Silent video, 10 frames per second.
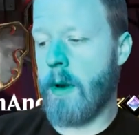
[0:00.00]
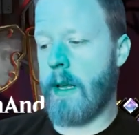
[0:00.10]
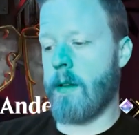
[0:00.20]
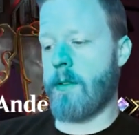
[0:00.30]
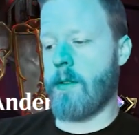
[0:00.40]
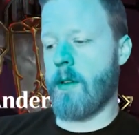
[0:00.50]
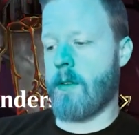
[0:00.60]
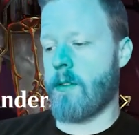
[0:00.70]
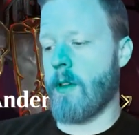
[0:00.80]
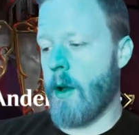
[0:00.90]
against
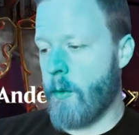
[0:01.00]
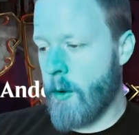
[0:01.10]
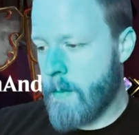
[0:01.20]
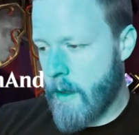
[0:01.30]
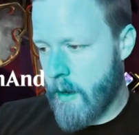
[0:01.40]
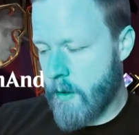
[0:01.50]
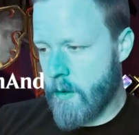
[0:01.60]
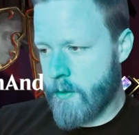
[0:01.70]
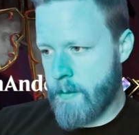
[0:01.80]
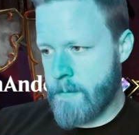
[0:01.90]
Sarum
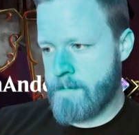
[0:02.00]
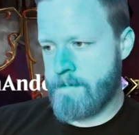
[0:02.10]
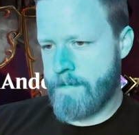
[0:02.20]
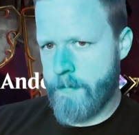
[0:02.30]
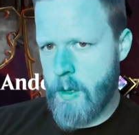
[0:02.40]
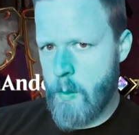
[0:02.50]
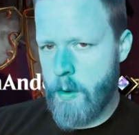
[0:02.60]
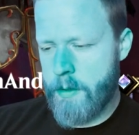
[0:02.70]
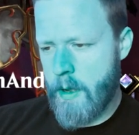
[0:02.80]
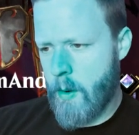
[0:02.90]
Anderson
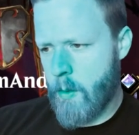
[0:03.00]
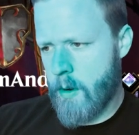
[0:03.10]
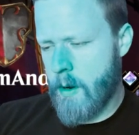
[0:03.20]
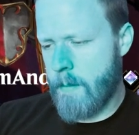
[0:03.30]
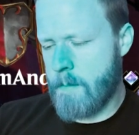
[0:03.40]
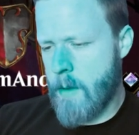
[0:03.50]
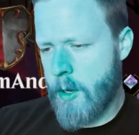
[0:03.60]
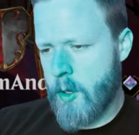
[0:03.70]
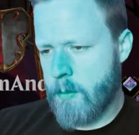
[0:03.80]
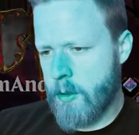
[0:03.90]
with our
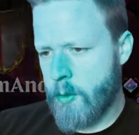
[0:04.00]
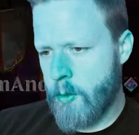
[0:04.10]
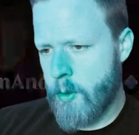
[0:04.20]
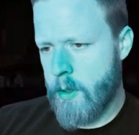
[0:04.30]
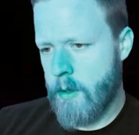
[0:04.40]
mono blue